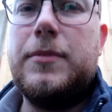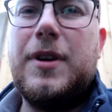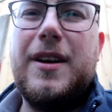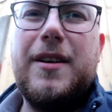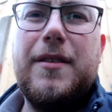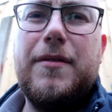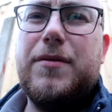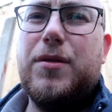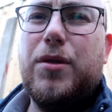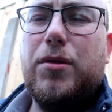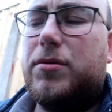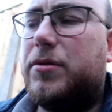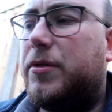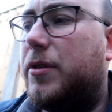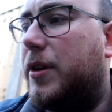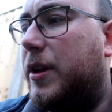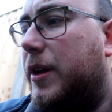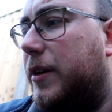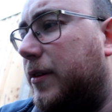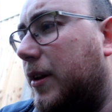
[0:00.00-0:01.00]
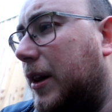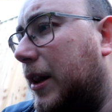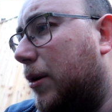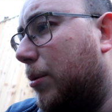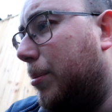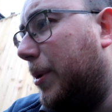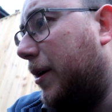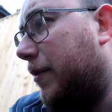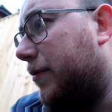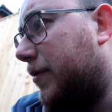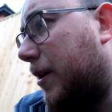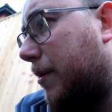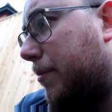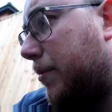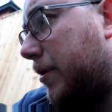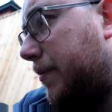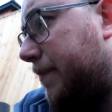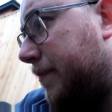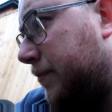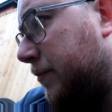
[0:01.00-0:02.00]
have looked at this a little bit off
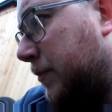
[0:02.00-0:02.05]
camera,